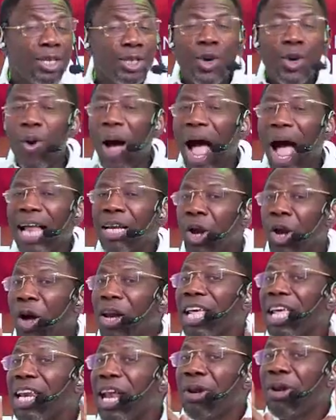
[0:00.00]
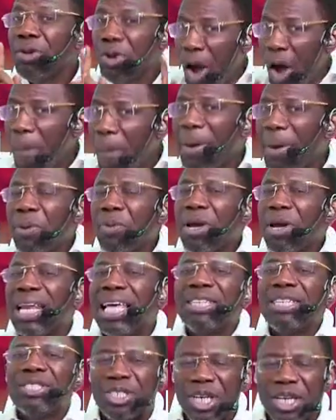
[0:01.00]
You are not in a normal
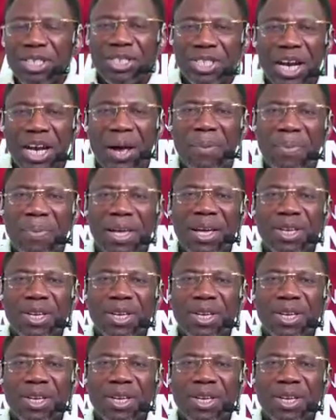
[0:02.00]
relationship.